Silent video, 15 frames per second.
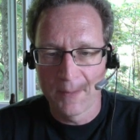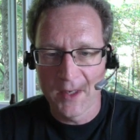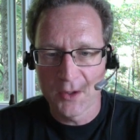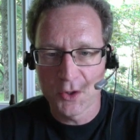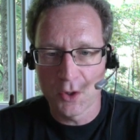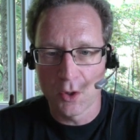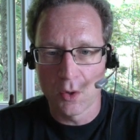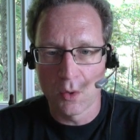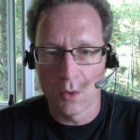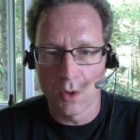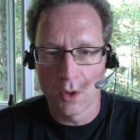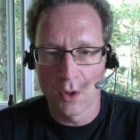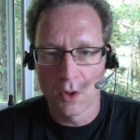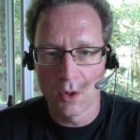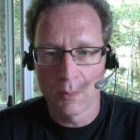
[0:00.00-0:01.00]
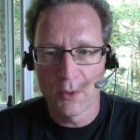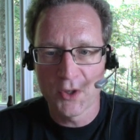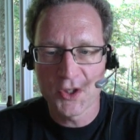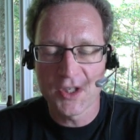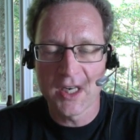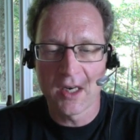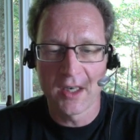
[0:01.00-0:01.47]
So her
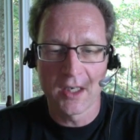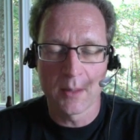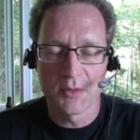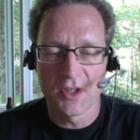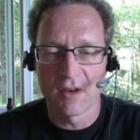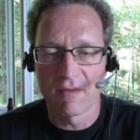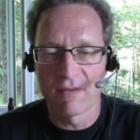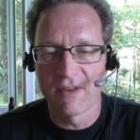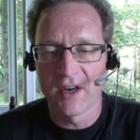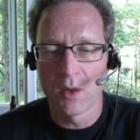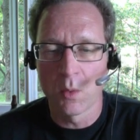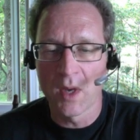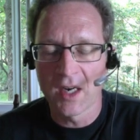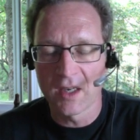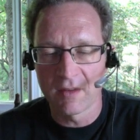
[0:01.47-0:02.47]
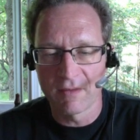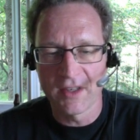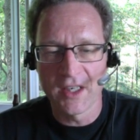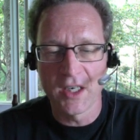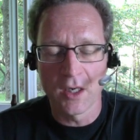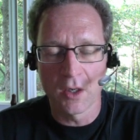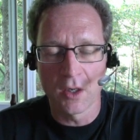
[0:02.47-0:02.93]
personality comes off very well on
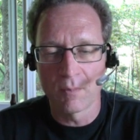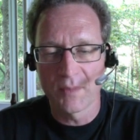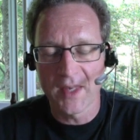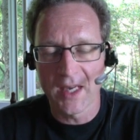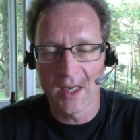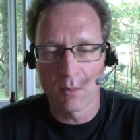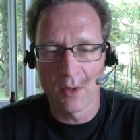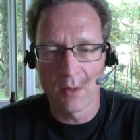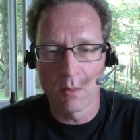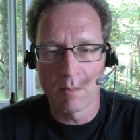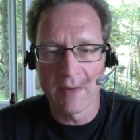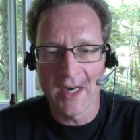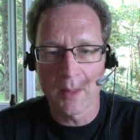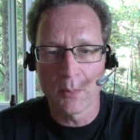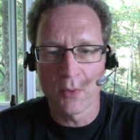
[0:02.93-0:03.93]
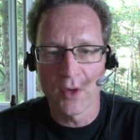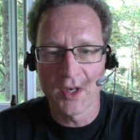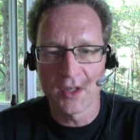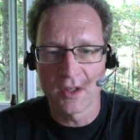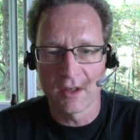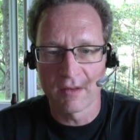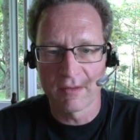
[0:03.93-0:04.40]
video, and we make a
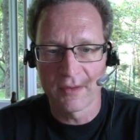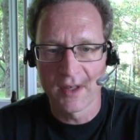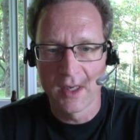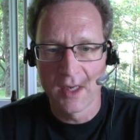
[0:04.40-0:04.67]
point of